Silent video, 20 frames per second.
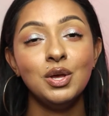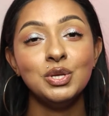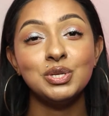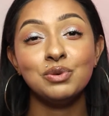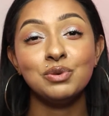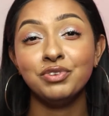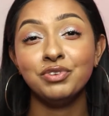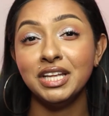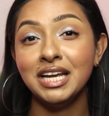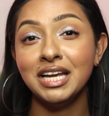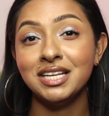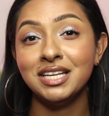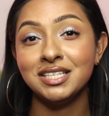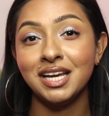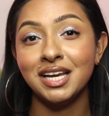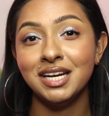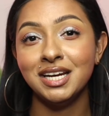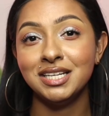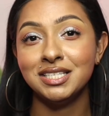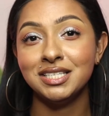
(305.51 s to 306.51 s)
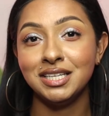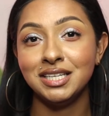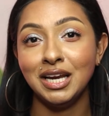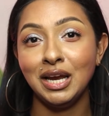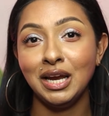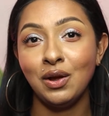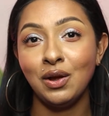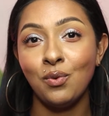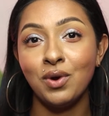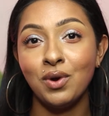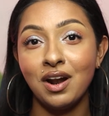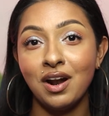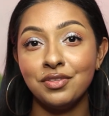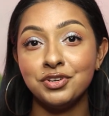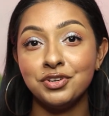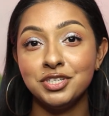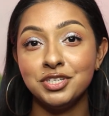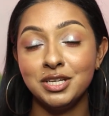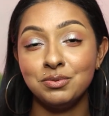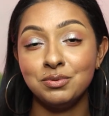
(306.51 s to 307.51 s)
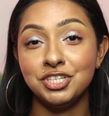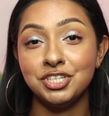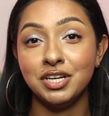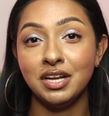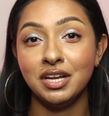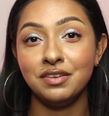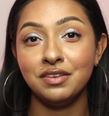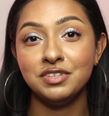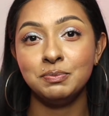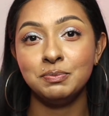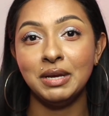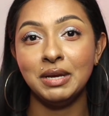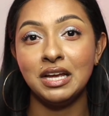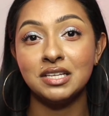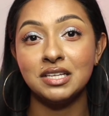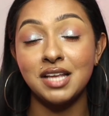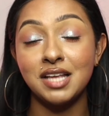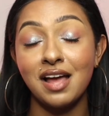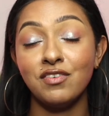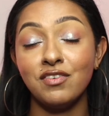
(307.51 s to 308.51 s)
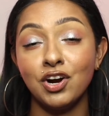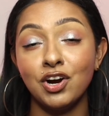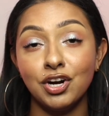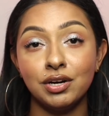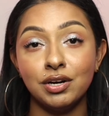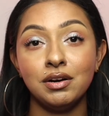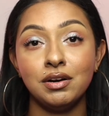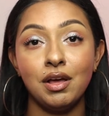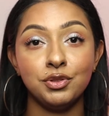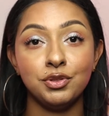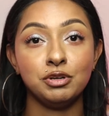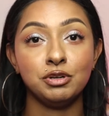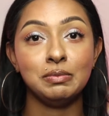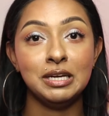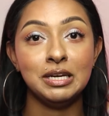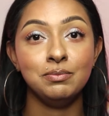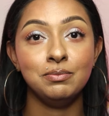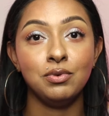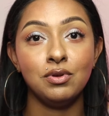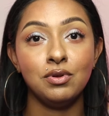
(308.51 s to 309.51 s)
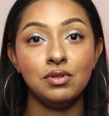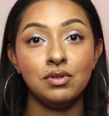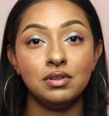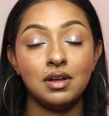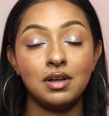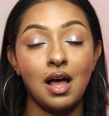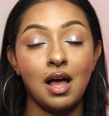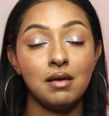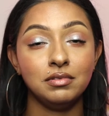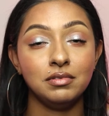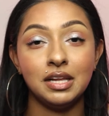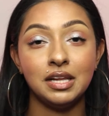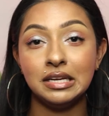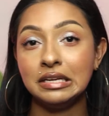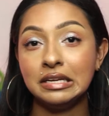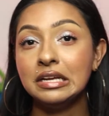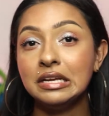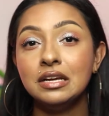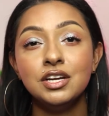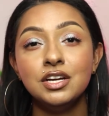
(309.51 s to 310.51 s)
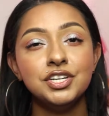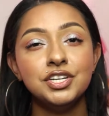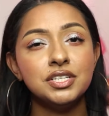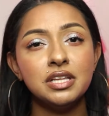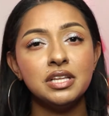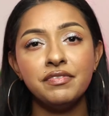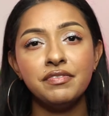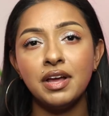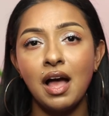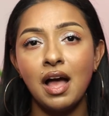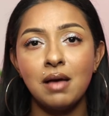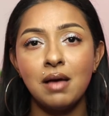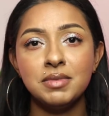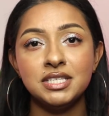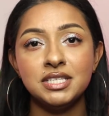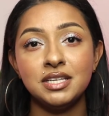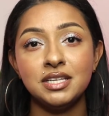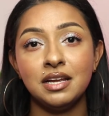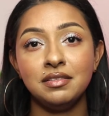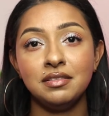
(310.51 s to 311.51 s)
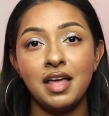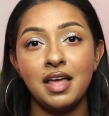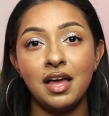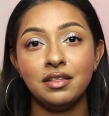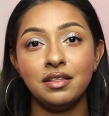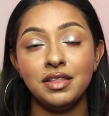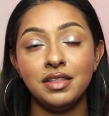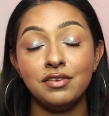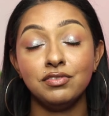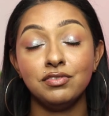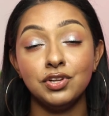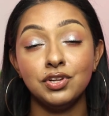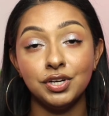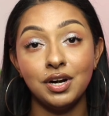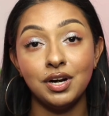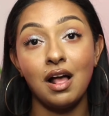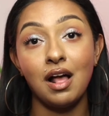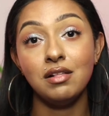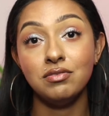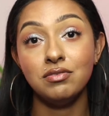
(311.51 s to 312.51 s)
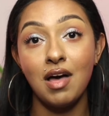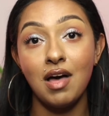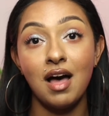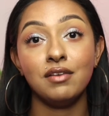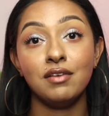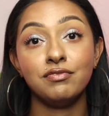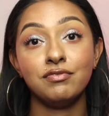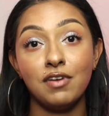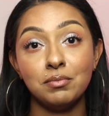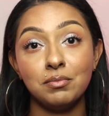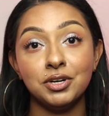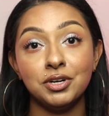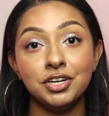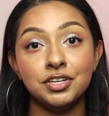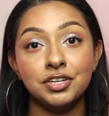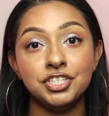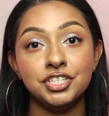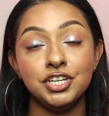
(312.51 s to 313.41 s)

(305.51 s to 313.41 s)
So I'm really excited seeing what other tips she gives, because I've heard other people just leaving comments saying that they've learned a lot from her.